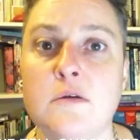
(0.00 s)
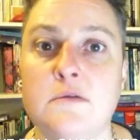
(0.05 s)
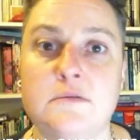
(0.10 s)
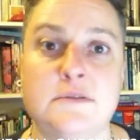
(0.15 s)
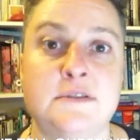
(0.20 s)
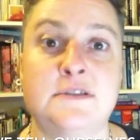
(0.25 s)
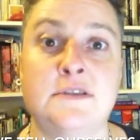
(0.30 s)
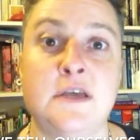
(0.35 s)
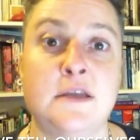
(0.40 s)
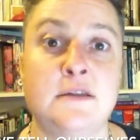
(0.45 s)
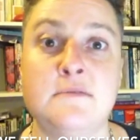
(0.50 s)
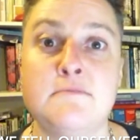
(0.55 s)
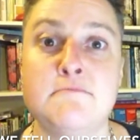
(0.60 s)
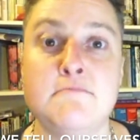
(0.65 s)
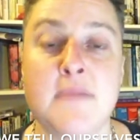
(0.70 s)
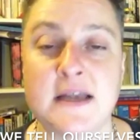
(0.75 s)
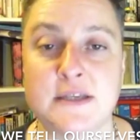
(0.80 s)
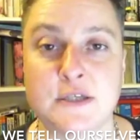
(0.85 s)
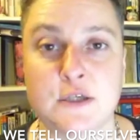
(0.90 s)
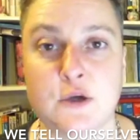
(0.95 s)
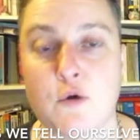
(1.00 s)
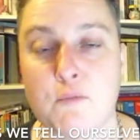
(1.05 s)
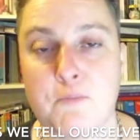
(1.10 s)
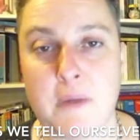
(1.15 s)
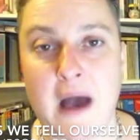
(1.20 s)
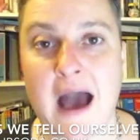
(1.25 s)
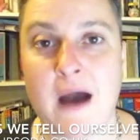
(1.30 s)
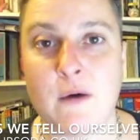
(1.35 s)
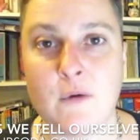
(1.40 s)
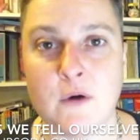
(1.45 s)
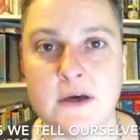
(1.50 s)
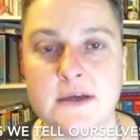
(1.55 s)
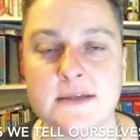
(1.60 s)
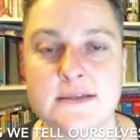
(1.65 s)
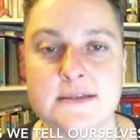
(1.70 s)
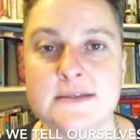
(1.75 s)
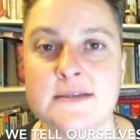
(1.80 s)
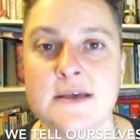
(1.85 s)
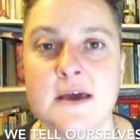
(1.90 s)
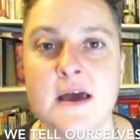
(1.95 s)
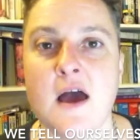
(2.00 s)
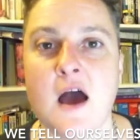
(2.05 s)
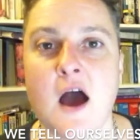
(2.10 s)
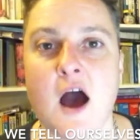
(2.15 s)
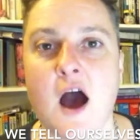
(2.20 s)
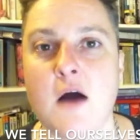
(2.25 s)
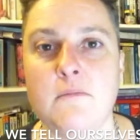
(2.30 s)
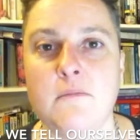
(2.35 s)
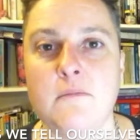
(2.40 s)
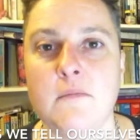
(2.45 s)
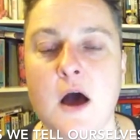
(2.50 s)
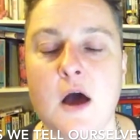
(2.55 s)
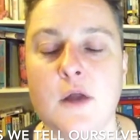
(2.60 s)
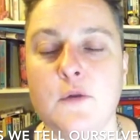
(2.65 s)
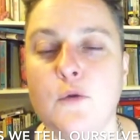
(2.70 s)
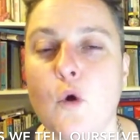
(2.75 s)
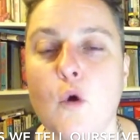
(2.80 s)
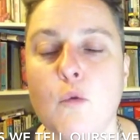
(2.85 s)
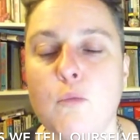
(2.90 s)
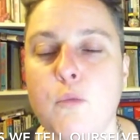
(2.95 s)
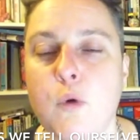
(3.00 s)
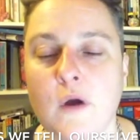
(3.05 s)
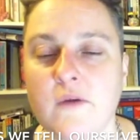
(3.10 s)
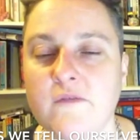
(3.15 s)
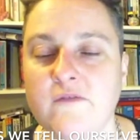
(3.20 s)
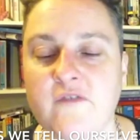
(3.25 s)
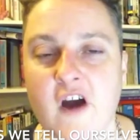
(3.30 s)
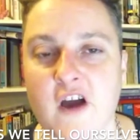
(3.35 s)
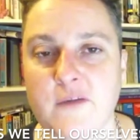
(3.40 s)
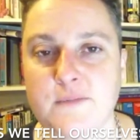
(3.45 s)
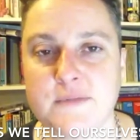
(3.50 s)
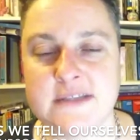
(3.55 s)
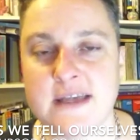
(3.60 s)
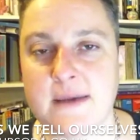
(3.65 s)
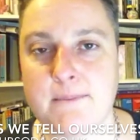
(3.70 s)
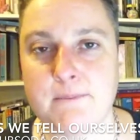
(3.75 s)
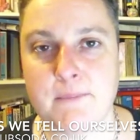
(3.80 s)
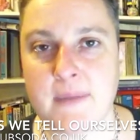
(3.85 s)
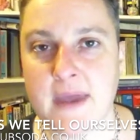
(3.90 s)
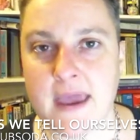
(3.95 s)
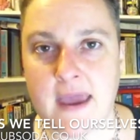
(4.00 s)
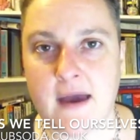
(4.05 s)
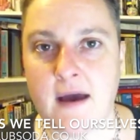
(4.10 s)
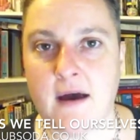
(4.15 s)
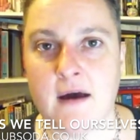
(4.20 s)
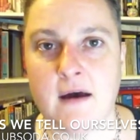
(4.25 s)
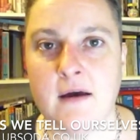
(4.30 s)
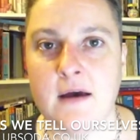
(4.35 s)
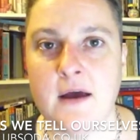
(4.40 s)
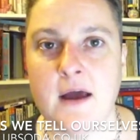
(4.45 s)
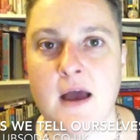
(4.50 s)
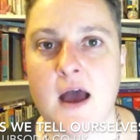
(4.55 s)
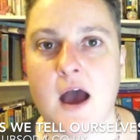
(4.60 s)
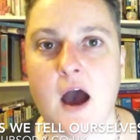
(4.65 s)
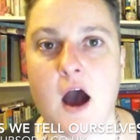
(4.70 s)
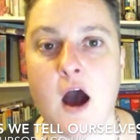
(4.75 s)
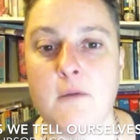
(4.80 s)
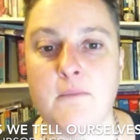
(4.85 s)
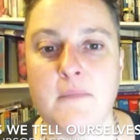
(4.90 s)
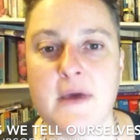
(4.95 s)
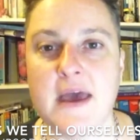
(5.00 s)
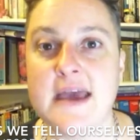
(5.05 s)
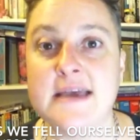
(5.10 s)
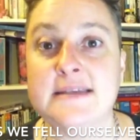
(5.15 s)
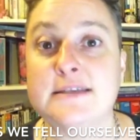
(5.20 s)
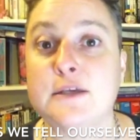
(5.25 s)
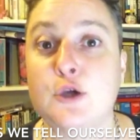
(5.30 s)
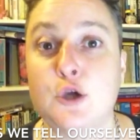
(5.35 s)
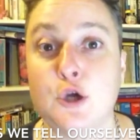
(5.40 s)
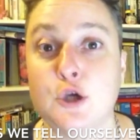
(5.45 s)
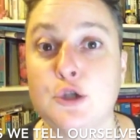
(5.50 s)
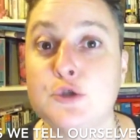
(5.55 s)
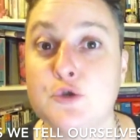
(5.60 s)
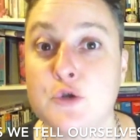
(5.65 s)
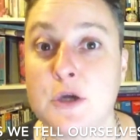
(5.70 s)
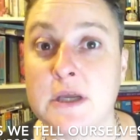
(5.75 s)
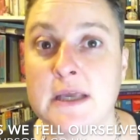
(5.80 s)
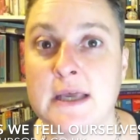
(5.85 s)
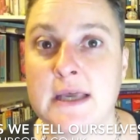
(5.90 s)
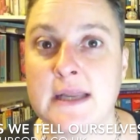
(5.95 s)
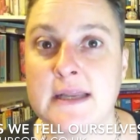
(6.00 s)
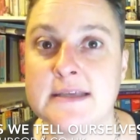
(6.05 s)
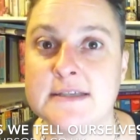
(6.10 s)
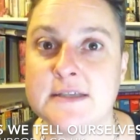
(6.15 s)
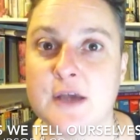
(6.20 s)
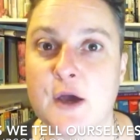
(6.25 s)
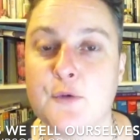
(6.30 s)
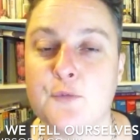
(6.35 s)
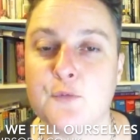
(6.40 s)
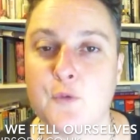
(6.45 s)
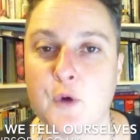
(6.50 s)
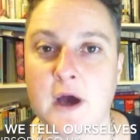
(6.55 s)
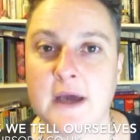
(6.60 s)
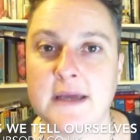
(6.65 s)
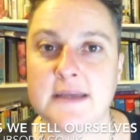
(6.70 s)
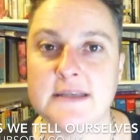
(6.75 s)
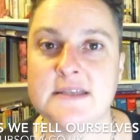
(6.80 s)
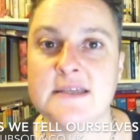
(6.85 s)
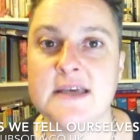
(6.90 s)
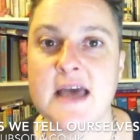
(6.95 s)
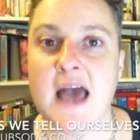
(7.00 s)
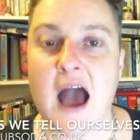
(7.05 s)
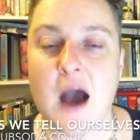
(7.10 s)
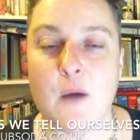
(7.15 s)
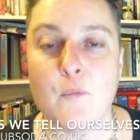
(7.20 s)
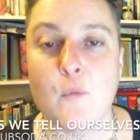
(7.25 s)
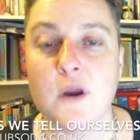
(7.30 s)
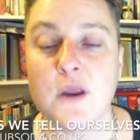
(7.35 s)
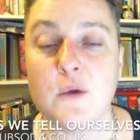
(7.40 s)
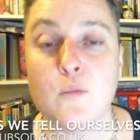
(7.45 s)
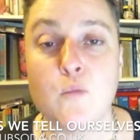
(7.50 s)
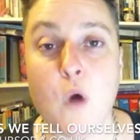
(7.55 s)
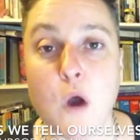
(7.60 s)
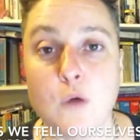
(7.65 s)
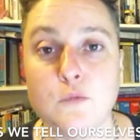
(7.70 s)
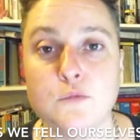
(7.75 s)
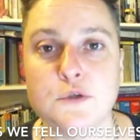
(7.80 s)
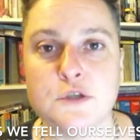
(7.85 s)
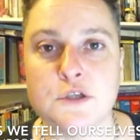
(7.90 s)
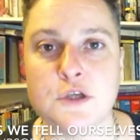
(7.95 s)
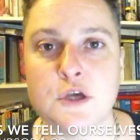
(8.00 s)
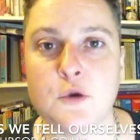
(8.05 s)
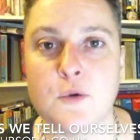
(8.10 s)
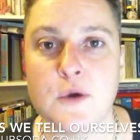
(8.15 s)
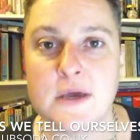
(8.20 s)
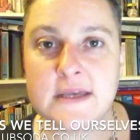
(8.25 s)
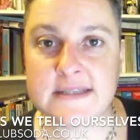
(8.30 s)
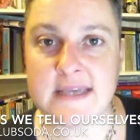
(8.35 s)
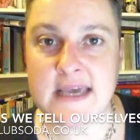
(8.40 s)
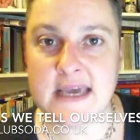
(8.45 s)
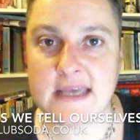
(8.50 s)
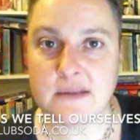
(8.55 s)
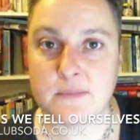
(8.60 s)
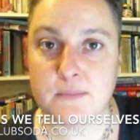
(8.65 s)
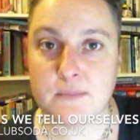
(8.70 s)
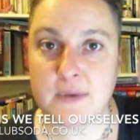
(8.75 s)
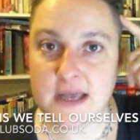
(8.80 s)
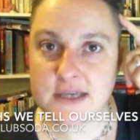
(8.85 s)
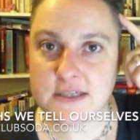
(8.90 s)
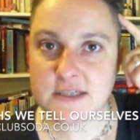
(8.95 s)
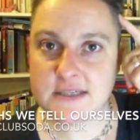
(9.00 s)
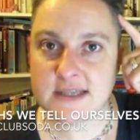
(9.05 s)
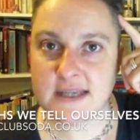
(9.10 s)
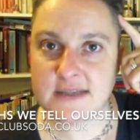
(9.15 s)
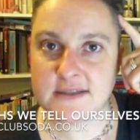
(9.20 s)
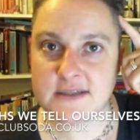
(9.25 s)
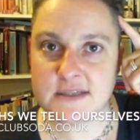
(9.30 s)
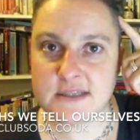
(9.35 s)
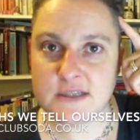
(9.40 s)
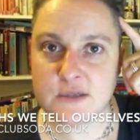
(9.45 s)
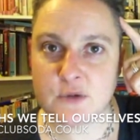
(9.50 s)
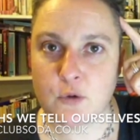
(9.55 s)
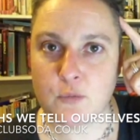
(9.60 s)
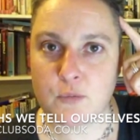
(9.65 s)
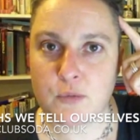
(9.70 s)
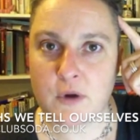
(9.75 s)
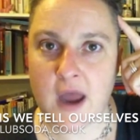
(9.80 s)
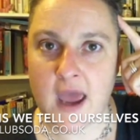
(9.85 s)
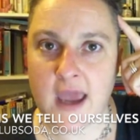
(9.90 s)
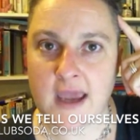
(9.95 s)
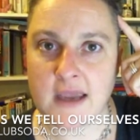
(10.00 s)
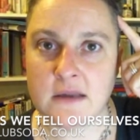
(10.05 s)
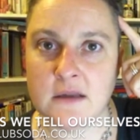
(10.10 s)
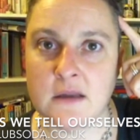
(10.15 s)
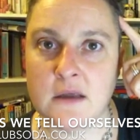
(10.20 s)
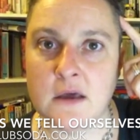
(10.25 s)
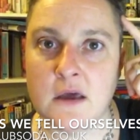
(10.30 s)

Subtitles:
sudden magical powers. A 0.5% beer is a good drink in its own right. And what it won't do is hit the pleasure centres in your brain